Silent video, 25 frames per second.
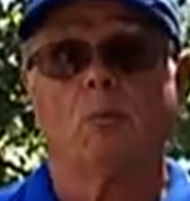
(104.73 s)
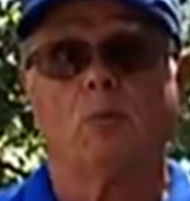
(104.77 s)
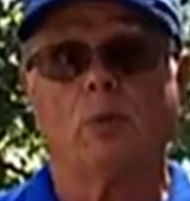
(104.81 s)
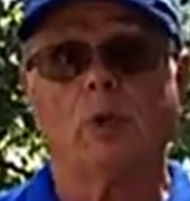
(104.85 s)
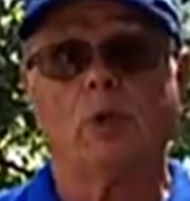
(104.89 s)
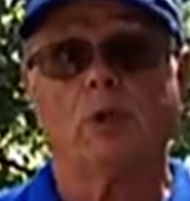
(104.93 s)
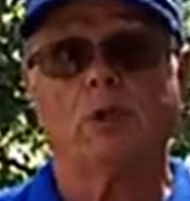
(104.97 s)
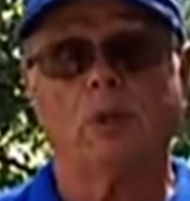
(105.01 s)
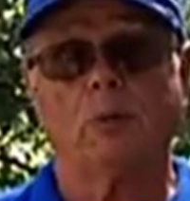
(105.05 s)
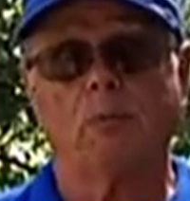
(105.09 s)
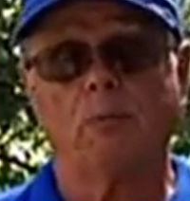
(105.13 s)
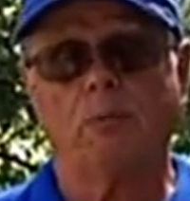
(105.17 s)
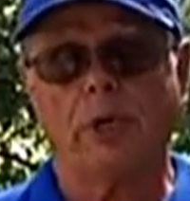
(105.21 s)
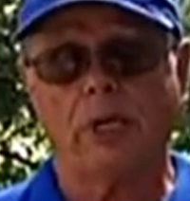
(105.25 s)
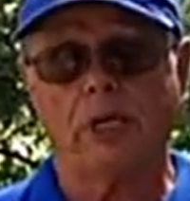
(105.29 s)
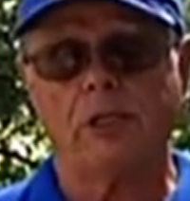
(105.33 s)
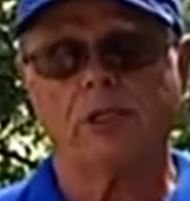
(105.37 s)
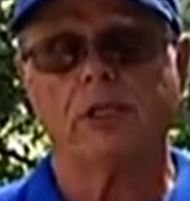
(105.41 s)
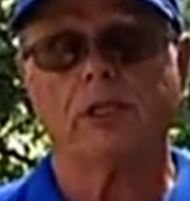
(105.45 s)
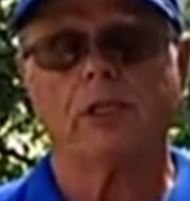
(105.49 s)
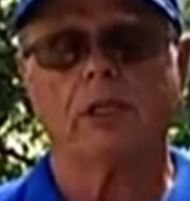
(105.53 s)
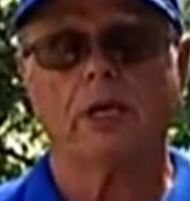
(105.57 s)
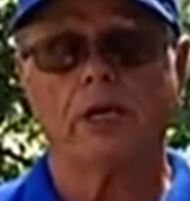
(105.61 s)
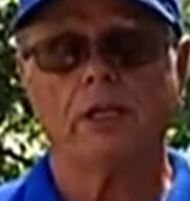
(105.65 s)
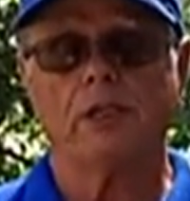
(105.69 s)
But the
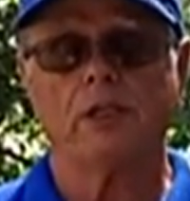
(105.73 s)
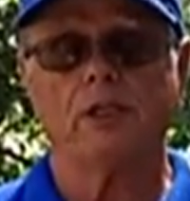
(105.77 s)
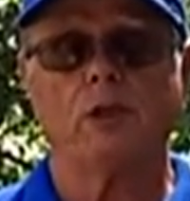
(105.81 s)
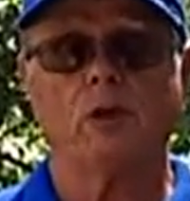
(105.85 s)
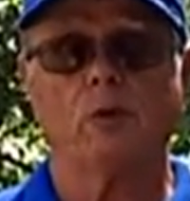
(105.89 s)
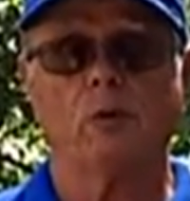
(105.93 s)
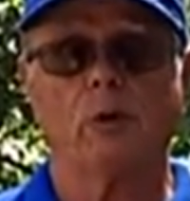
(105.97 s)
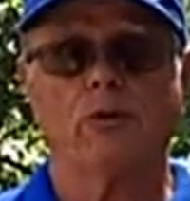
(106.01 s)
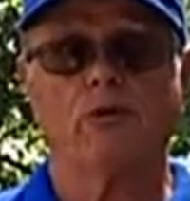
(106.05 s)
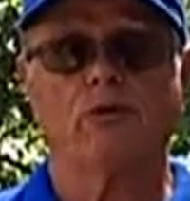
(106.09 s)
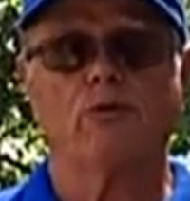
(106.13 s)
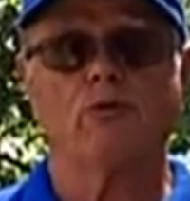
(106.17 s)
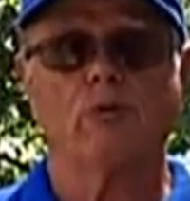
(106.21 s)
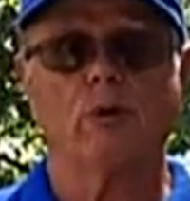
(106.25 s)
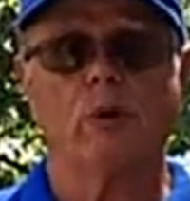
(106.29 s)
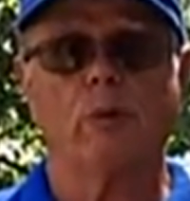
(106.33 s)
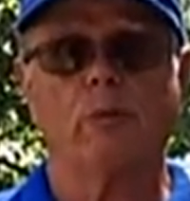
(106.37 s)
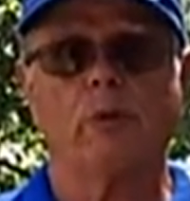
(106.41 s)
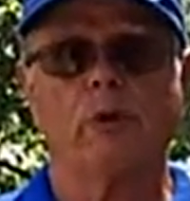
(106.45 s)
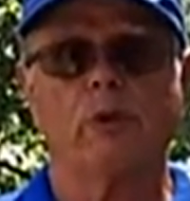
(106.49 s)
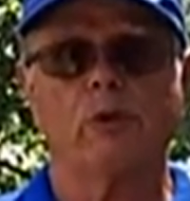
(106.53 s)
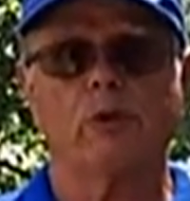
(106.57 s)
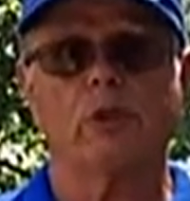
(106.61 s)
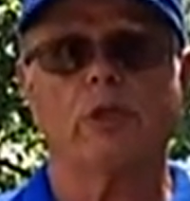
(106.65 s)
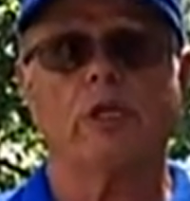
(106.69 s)
basic idea with
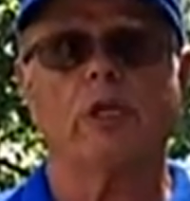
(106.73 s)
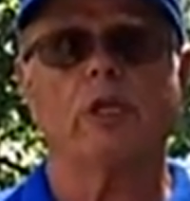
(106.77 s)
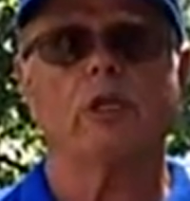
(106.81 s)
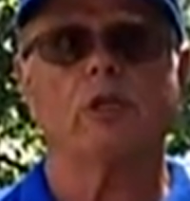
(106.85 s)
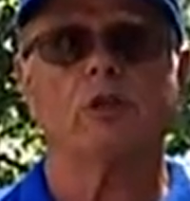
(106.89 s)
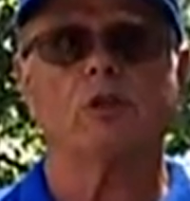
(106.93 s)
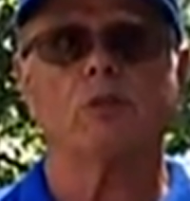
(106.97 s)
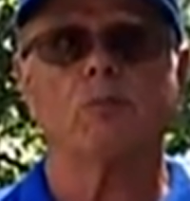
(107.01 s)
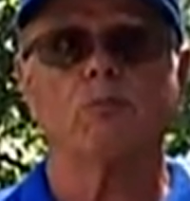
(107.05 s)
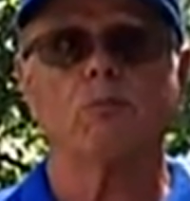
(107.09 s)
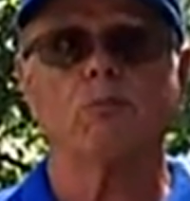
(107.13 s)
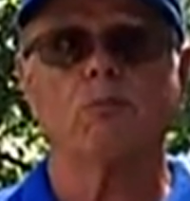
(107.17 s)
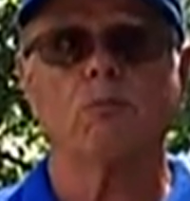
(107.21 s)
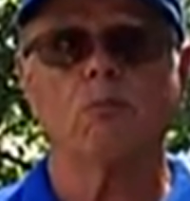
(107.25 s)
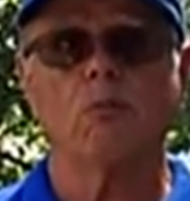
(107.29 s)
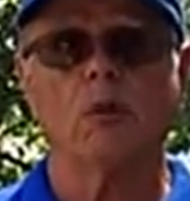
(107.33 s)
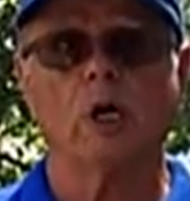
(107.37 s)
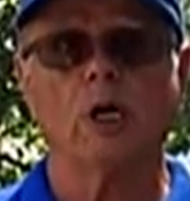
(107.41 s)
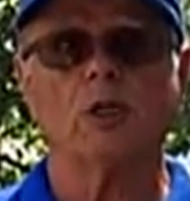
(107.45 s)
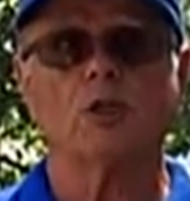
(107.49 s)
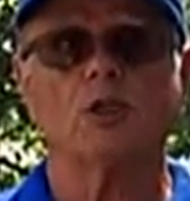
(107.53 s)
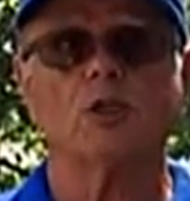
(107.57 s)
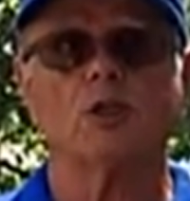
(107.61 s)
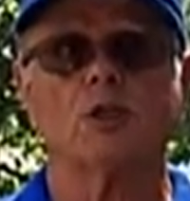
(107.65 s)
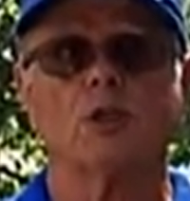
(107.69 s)
drip is that it's
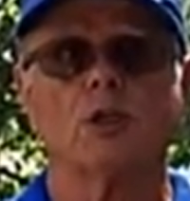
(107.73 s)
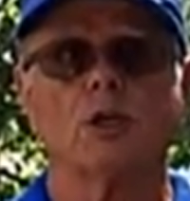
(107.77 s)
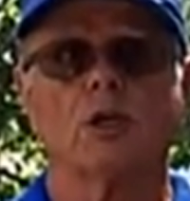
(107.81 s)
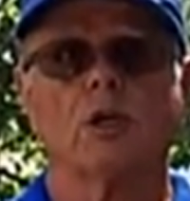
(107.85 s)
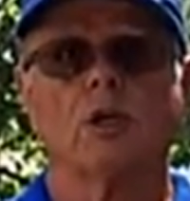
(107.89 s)
much